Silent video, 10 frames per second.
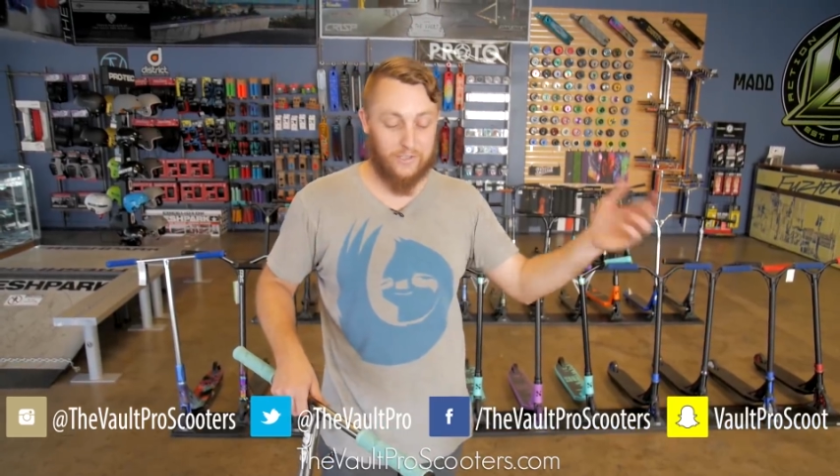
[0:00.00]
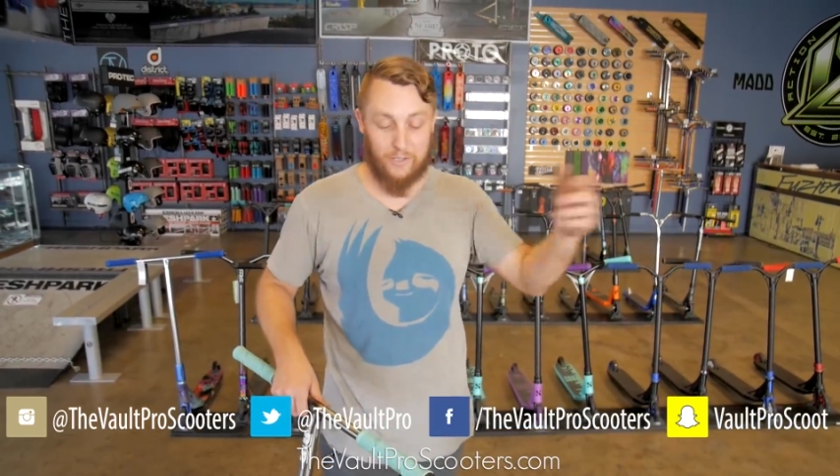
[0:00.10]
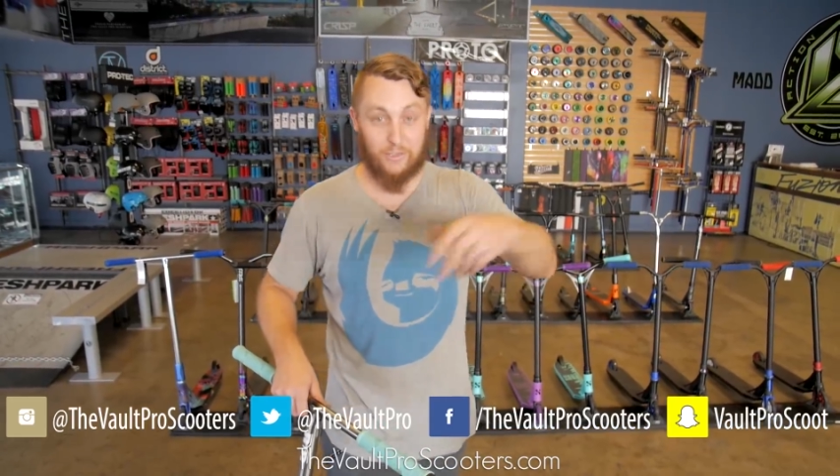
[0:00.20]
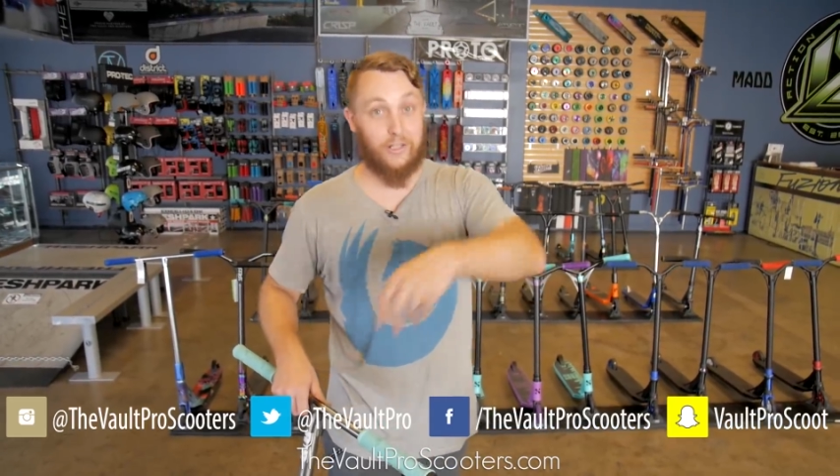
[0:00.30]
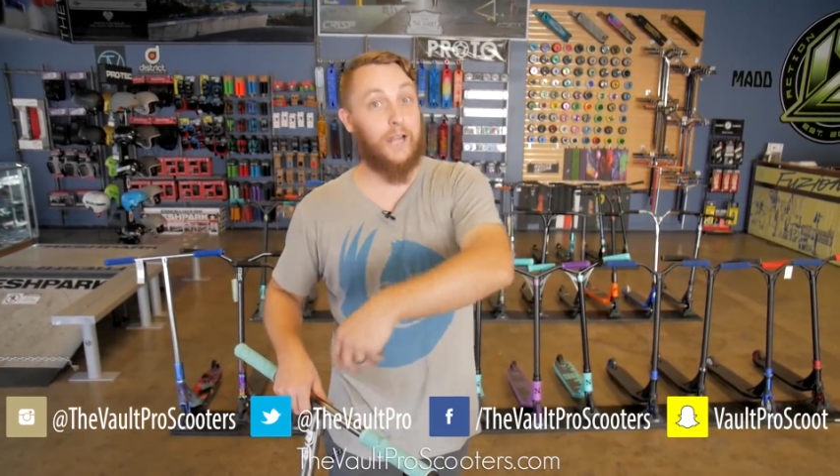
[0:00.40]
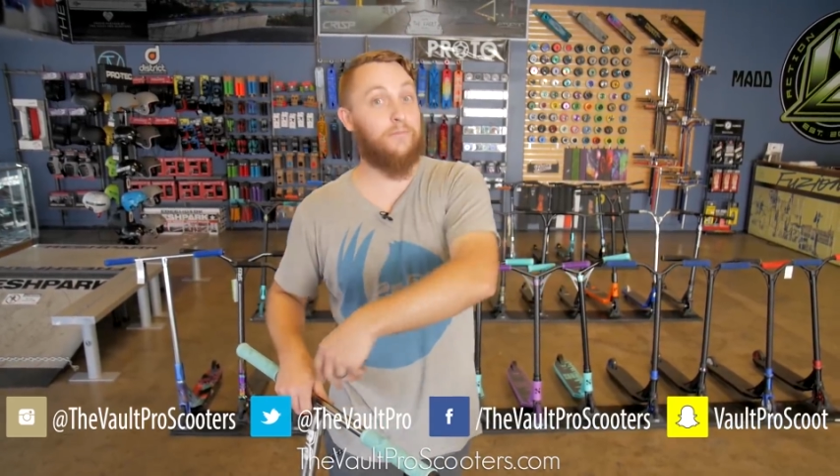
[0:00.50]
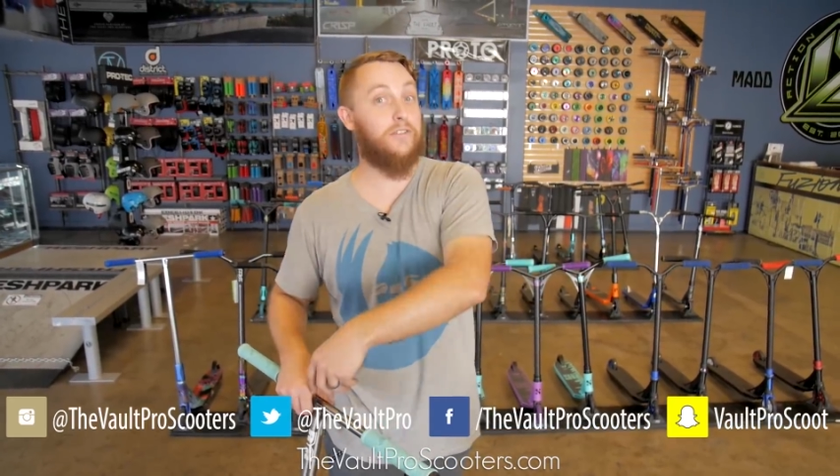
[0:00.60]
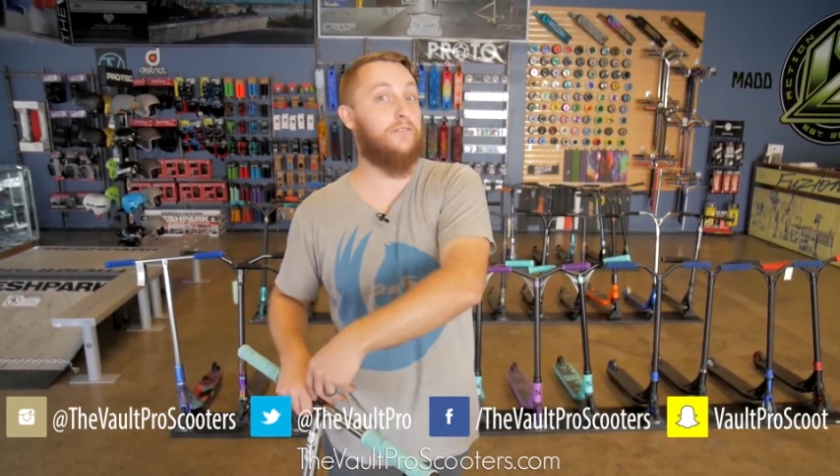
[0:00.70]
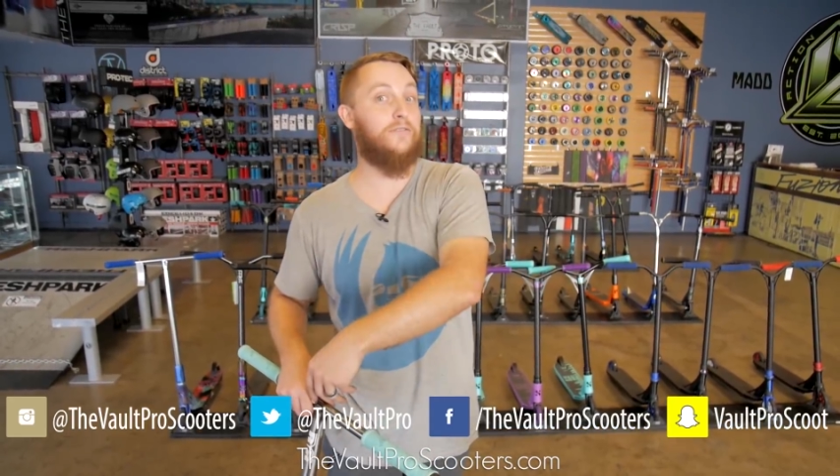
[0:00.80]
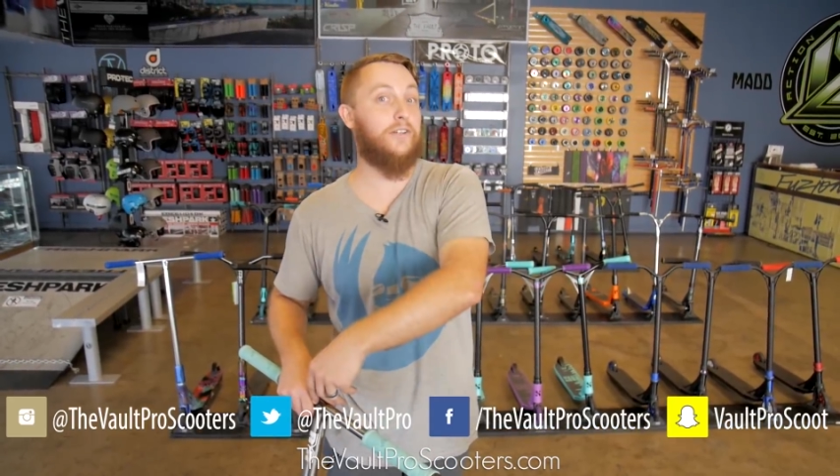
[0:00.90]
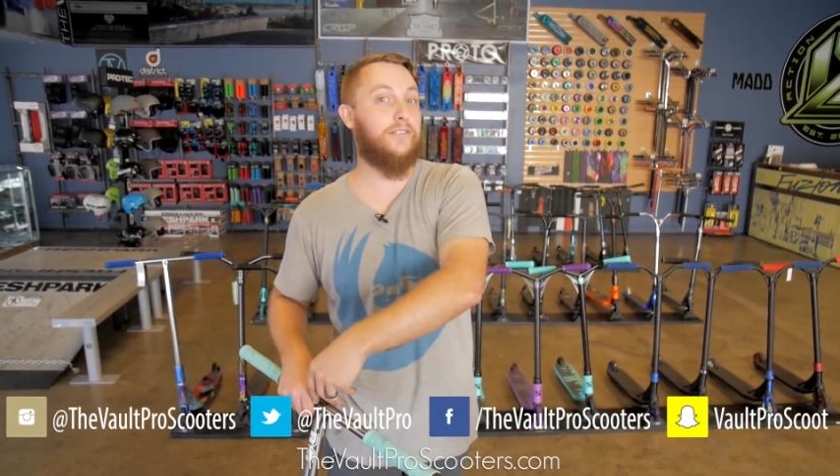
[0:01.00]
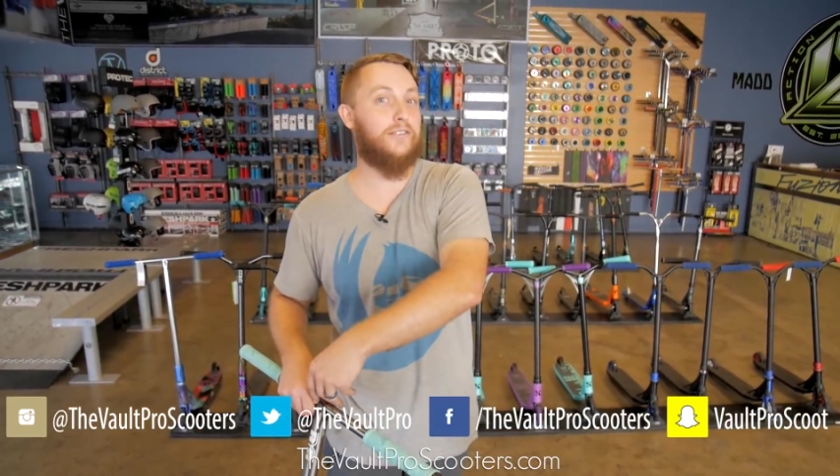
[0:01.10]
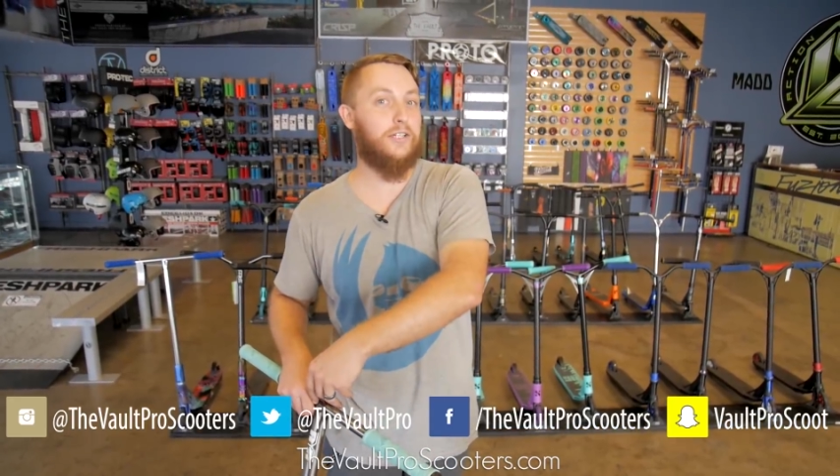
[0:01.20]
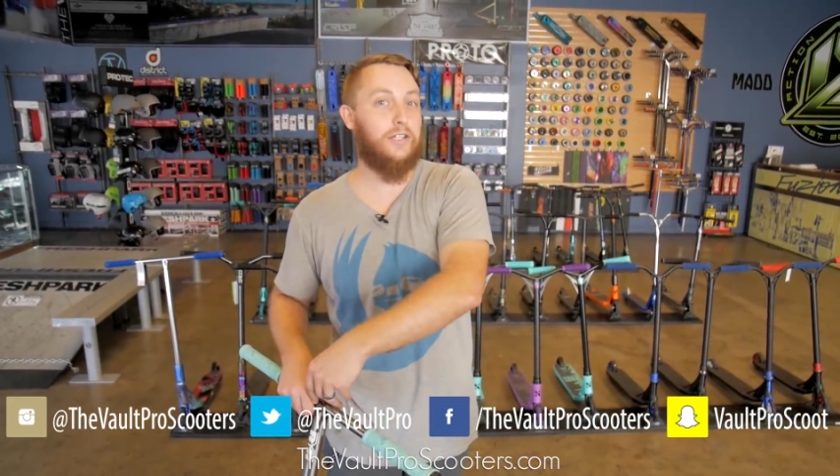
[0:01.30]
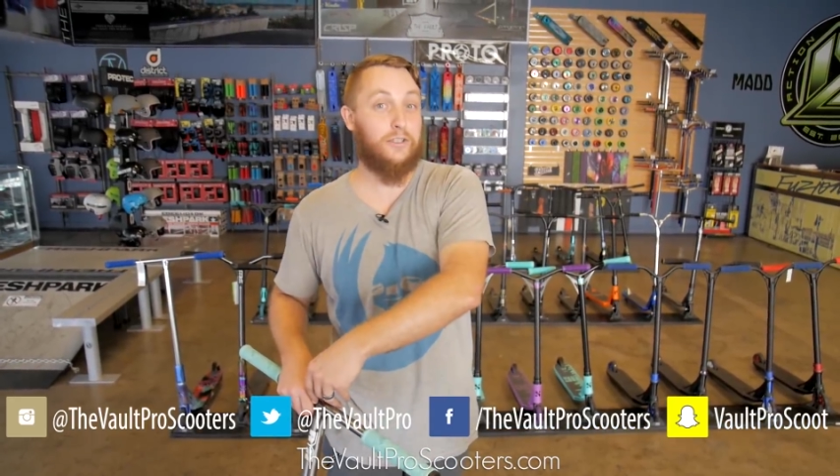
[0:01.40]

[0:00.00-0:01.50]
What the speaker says: Subscribe to The Vault's